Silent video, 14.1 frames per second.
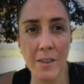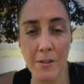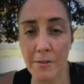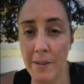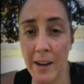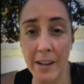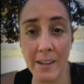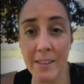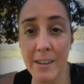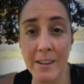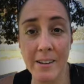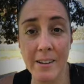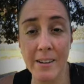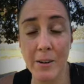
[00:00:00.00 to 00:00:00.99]
the fact
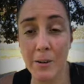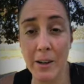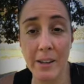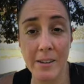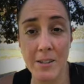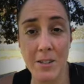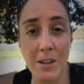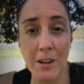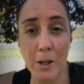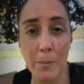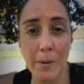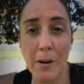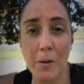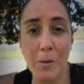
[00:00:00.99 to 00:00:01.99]
that, okay, let's talk
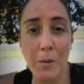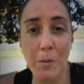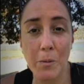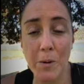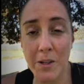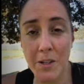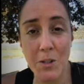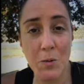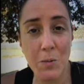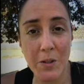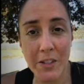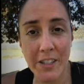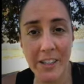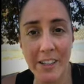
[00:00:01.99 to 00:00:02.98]
about what is
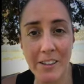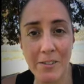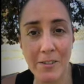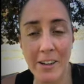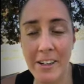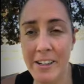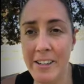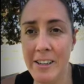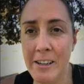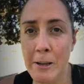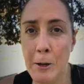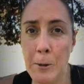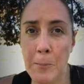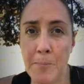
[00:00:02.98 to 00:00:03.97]
working, right?
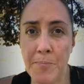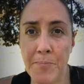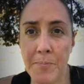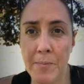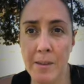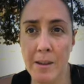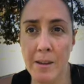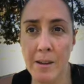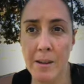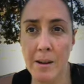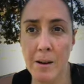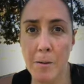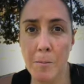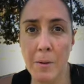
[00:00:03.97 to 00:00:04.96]

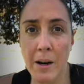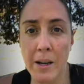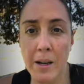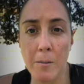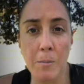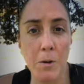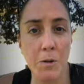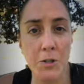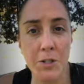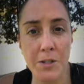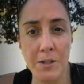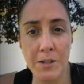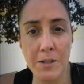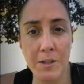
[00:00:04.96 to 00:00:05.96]
My
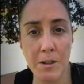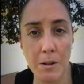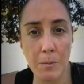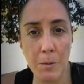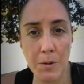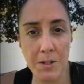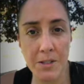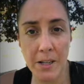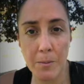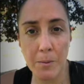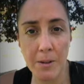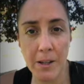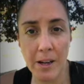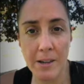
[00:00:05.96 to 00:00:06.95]
emotions are more
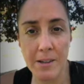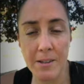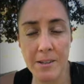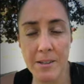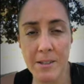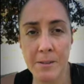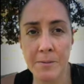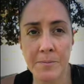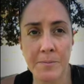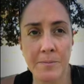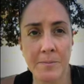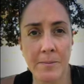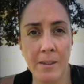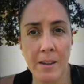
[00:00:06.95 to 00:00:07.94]
stabilized.
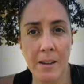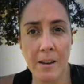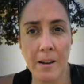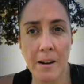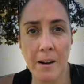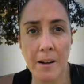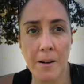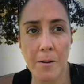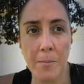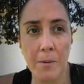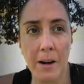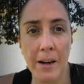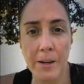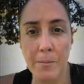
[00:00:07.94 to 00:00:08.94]

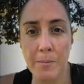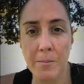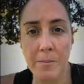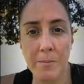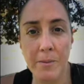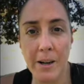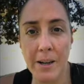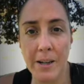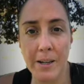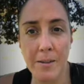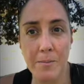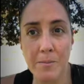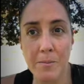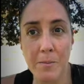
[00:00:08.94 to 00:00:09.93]

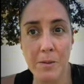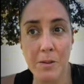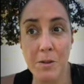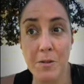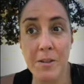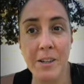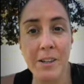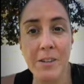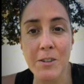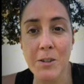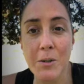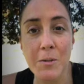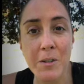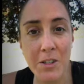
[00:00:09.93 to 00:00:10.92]
I'm learning
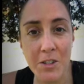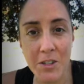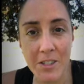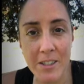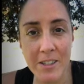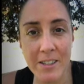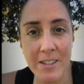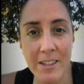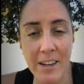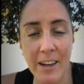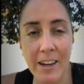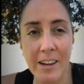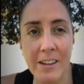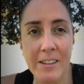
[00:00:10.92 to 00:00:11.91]
new dishes,
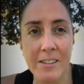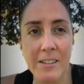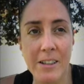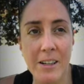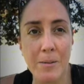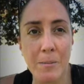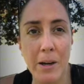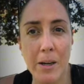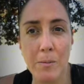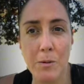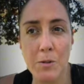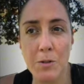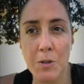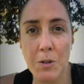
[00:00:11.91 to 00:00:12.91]
and I'm
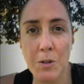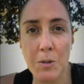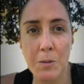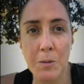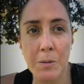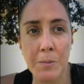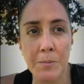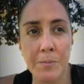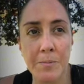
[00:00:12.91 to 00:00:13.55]
able to